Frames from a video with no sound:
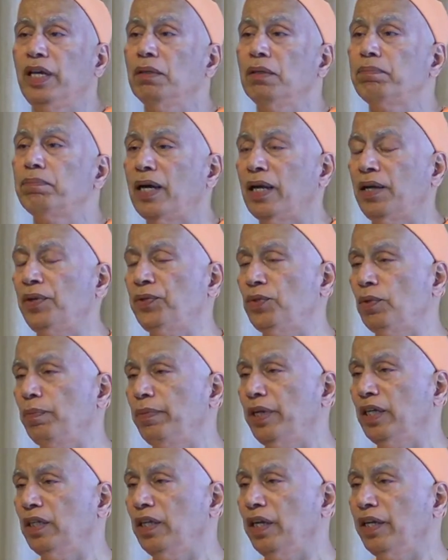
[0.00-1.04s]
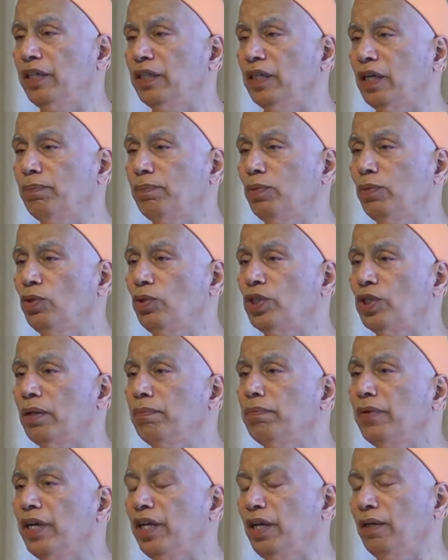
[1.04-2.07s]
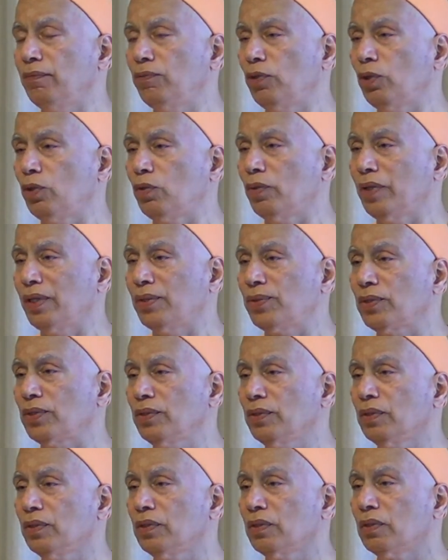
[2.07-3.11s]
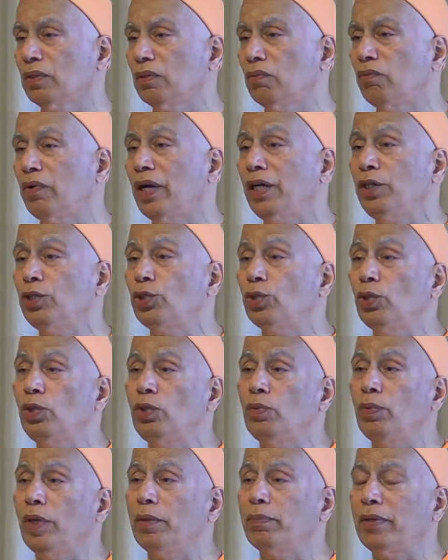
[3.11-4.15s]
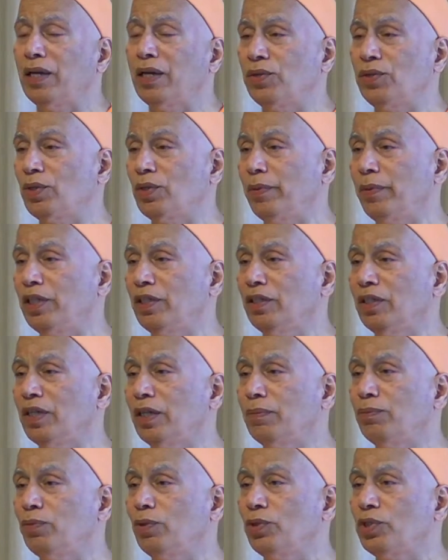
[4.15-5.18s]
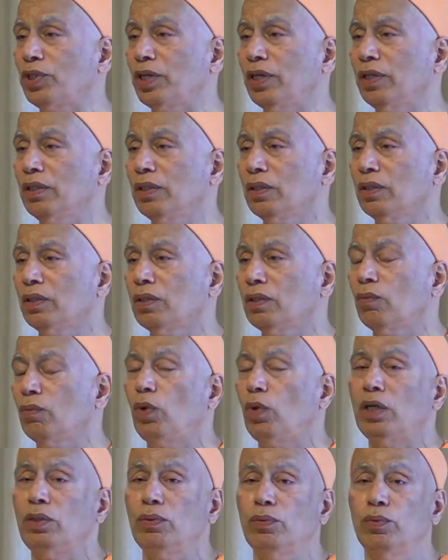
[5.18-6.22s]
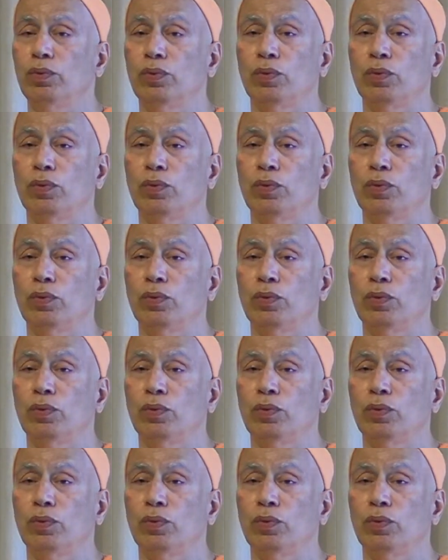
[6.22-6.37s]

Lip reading: participating in that puja meaningful to us? Why should we participate in that puja? What